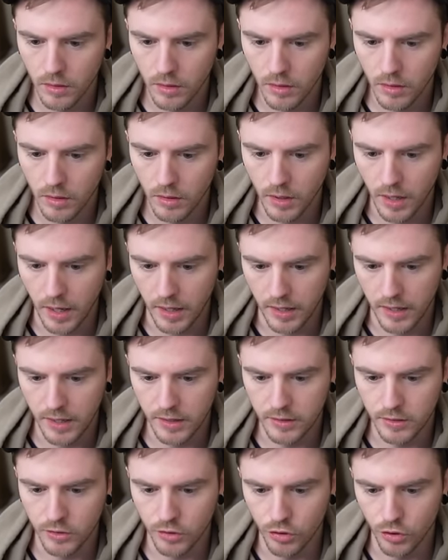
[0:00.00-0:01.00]
Okay, he needs
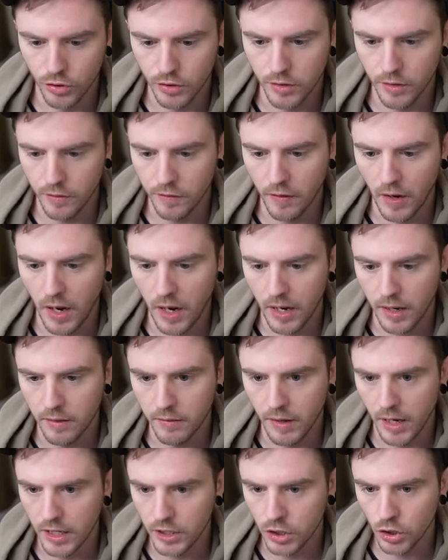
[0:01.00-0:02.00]
just a 5.
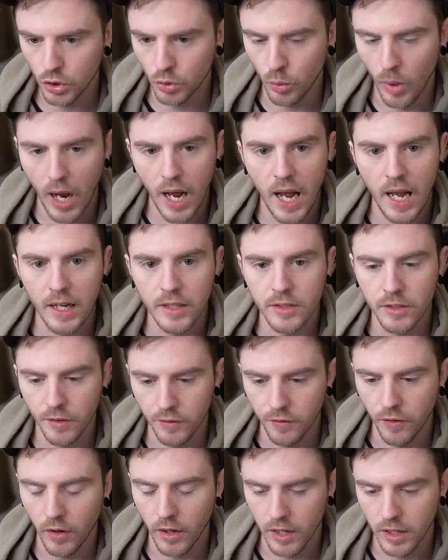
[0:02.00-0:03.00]
I swear to
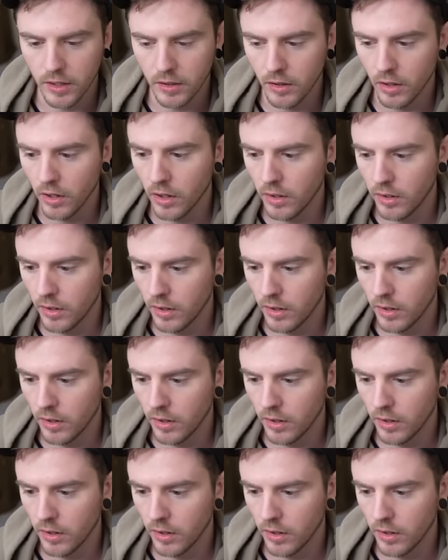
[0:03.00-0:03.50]
fucking God.